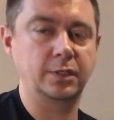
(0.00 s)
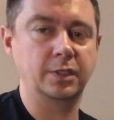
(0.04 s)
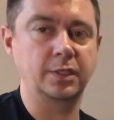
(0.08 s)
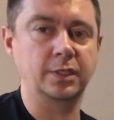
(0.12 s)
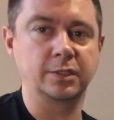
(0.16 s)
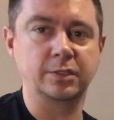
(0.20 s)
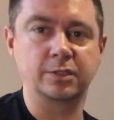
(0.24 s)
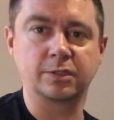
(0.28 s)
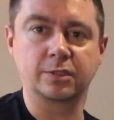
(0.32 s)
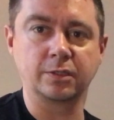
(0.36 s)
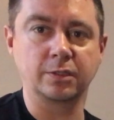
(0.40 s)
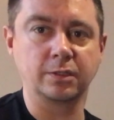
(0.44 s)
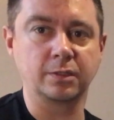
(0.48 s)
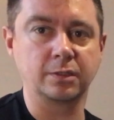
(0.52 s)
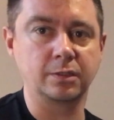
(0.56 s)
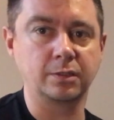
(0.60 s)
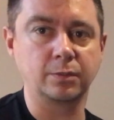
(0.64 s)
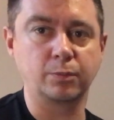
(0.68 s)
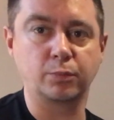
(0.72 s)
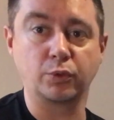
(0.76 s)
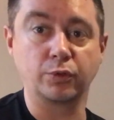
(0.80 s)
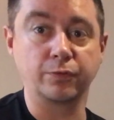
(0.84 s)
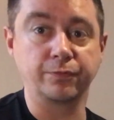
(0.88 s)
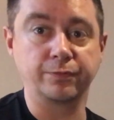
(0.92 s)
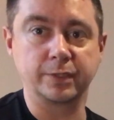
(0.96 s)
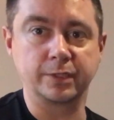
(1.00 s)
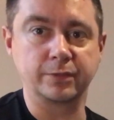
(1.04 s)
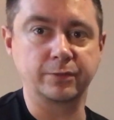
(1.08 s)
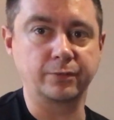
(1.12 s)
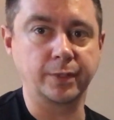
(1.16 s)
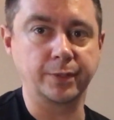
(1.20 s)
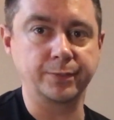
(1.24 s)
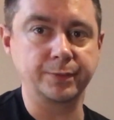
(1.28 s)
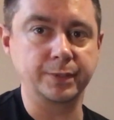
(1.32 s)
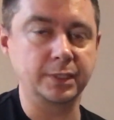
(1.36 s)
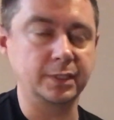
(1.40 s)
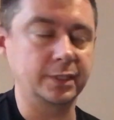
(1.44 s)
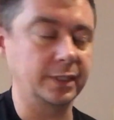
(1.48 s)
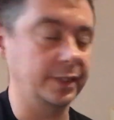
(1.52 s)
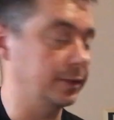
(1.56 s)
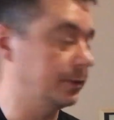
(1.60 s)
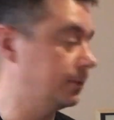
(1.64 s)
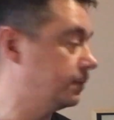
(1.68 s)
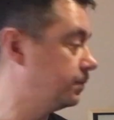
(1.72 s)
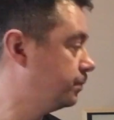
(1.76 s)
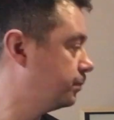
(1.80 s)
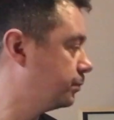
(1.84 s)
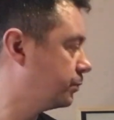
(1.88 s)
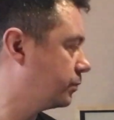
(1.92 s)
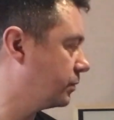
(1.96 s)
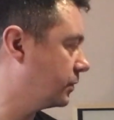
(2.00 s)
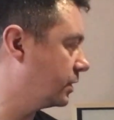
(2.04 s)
It's the perfect fairy tale.